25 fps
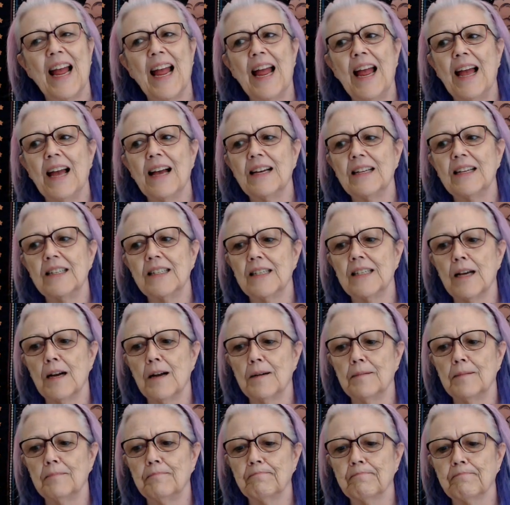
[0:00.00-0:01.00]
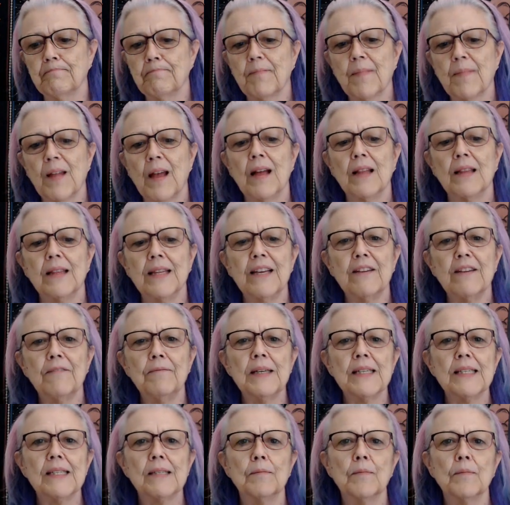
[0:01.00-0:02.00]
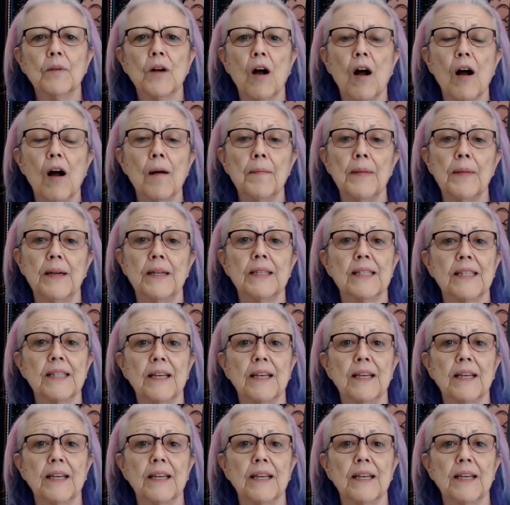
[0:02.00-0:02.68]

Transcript: And leave me some comments,